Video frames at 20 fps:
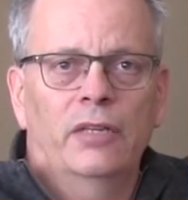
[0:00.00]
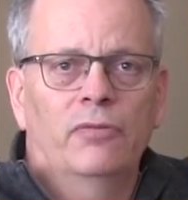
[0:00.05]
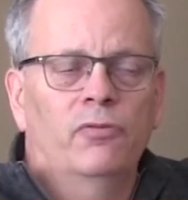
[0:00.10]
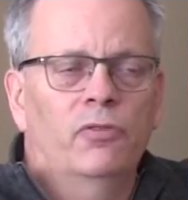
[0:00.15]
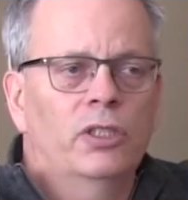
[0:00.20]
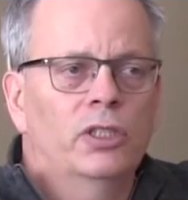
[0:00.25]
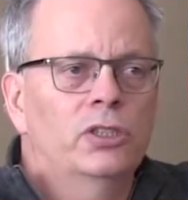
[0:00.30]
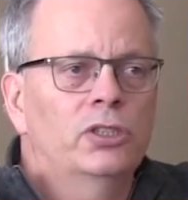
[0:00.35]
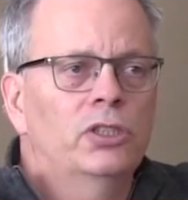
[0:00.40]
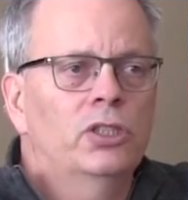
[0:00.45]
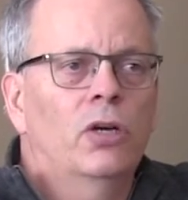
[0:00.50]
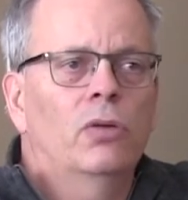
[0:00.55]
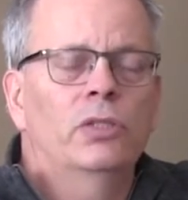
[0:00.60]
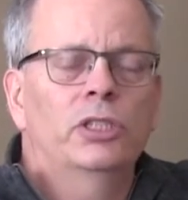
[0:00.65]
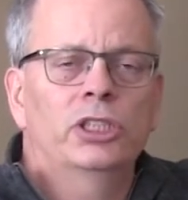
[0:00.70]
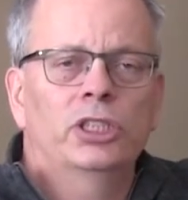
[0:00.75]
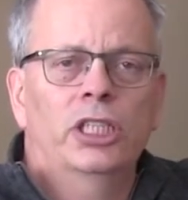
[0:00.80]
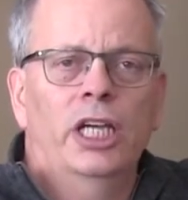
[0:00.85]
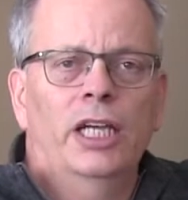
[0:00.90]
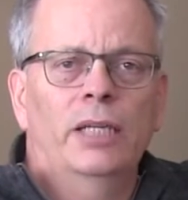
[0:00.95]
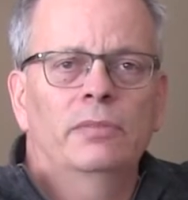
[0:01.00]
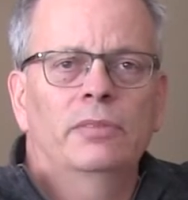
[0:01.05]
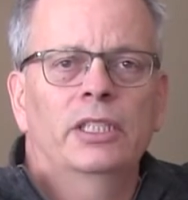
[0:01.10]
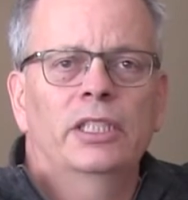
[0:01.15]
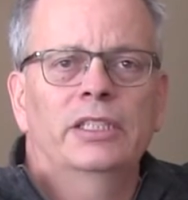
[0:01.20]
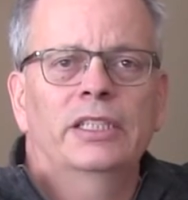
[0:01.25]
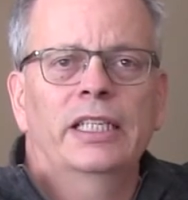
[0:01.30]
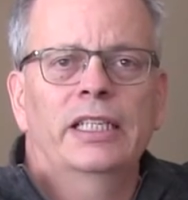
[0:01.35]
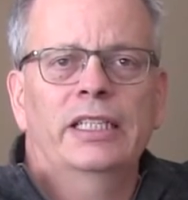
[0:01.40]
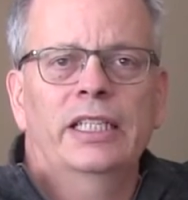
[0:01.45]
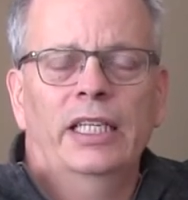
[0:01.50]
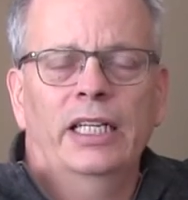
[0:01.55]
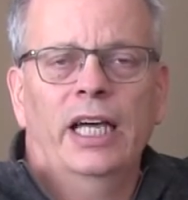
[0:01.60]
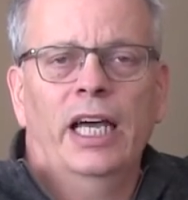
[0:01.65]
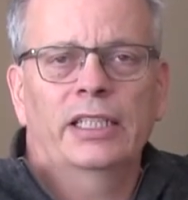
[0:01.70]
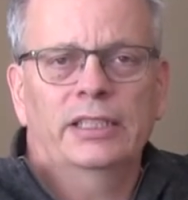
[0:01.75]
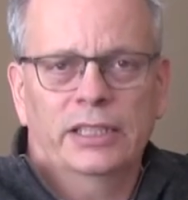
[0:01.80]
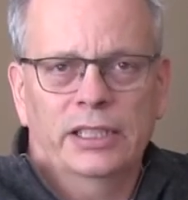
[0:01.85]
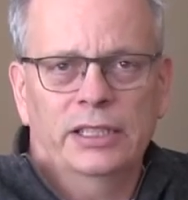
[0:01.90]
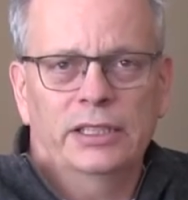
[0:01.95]
feel so ashamed that they
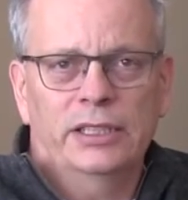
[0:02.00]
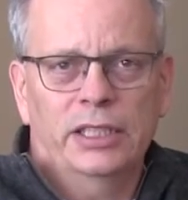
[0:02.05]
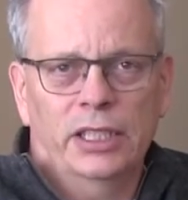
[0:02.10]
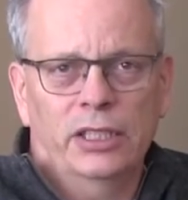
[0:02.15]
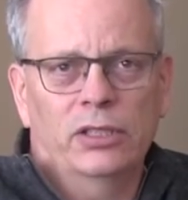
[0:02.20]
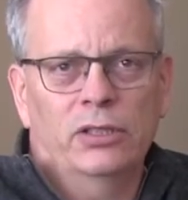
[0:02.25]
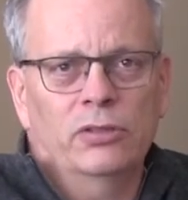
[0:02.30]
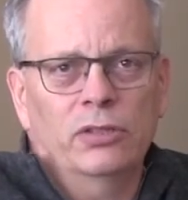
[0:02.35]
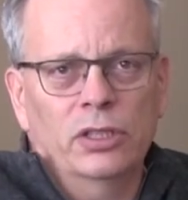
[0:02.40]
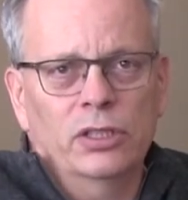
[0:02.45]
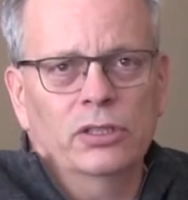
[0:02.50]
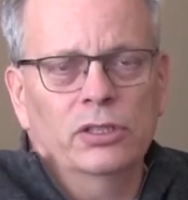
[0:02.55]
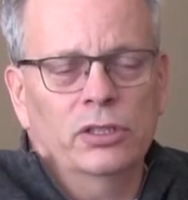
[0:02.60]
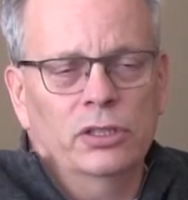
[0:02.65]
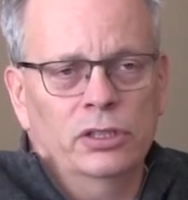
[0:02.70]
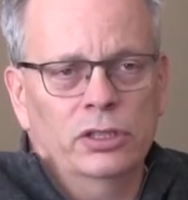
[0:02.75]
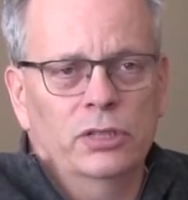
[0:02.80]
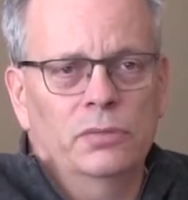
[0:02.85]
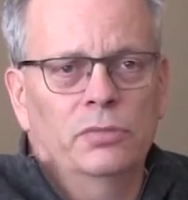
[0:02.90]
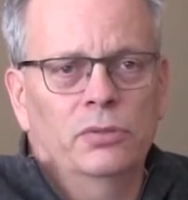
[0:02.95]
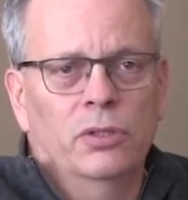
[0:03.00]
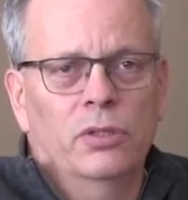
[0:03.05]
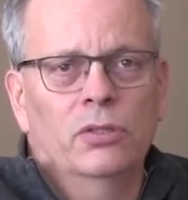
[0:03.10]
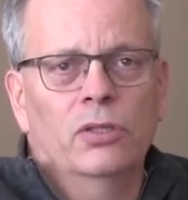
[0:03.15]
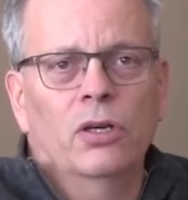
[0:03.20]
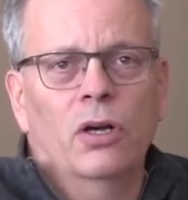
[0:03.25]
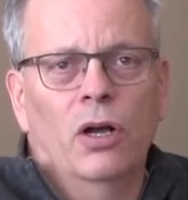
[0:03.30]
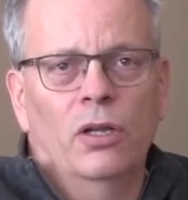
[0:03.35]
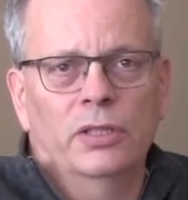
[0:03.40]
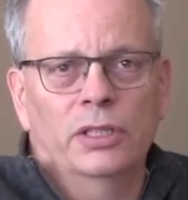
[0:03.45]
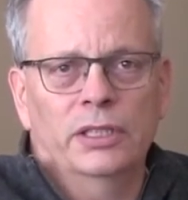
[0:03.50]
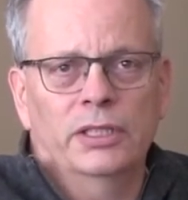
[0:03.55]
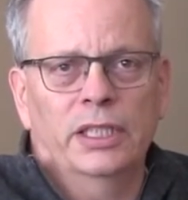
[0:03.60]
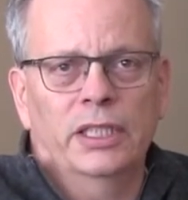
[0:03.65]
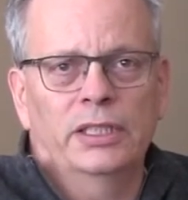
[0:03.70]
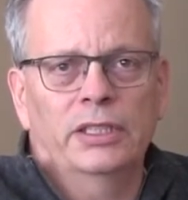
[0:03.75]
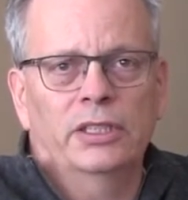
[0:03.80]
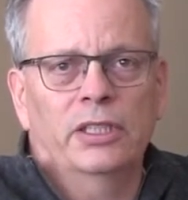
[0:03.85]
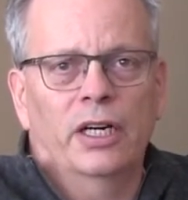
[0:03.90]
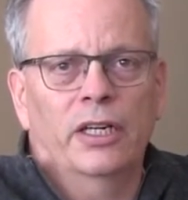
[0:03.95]
cannot continue their Gerson protocol that they
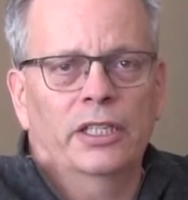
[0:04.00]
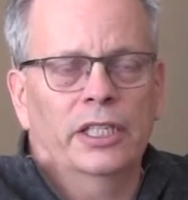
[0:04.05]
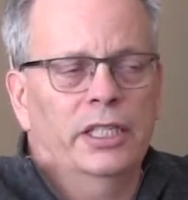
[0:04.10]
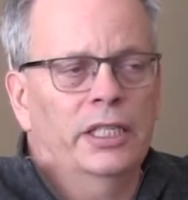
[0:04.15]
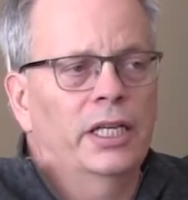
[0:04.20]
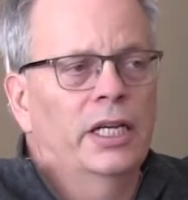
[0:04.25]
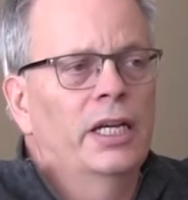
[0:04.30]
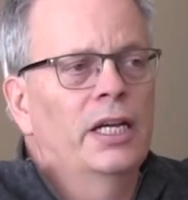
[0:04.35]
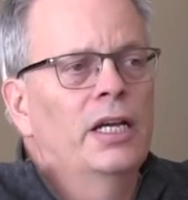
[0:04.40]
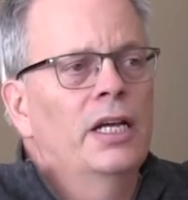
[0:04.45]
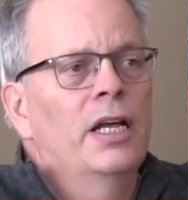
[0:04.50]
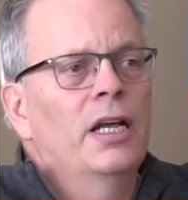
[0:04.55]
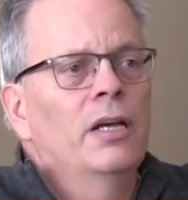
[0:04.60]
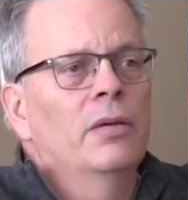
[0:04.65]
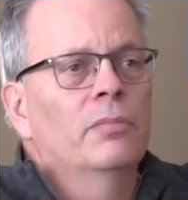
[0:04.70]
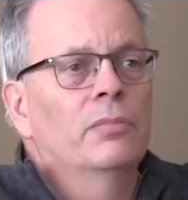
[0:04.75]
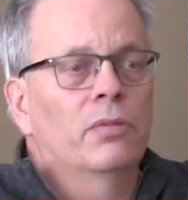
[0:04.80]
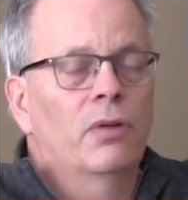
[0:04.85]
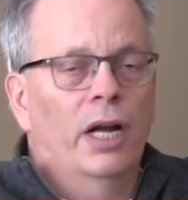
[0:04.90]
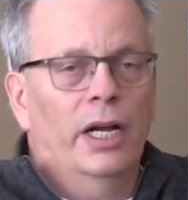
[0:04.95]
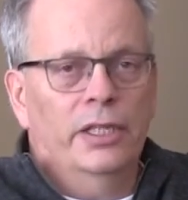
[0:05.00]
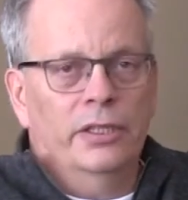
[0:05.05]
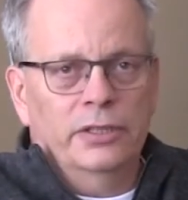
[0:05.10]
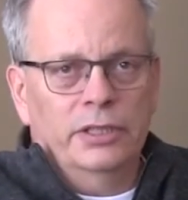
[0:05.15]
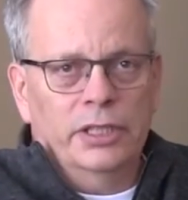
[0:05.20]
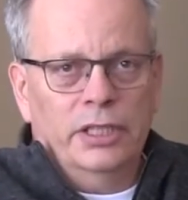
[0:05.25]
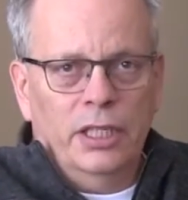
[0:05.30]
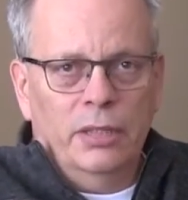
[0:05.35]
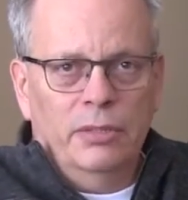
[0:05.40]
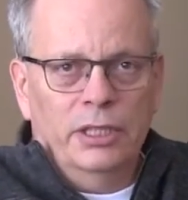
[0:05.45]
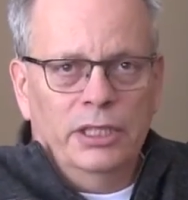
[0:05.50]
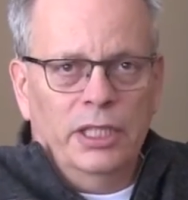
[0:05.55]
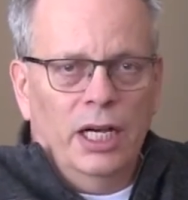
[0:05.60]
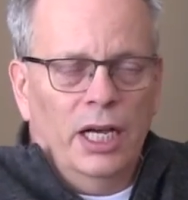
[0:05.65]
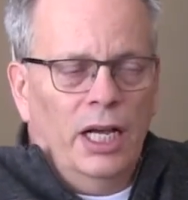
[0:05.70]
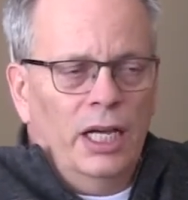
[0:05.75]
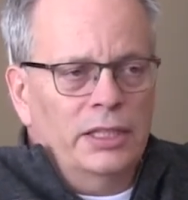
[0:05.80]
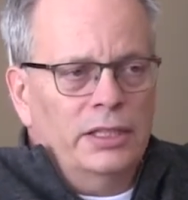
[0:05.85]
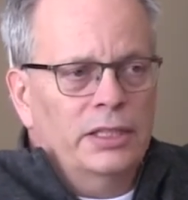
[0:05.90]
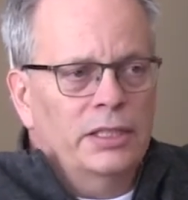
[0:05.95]
started prior to coming to
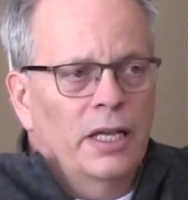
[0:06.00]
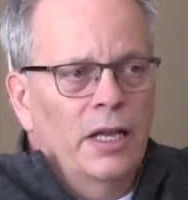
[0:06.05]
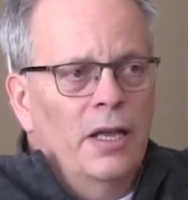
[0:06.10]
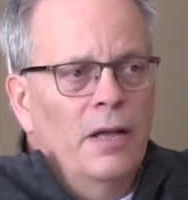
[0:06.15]
us.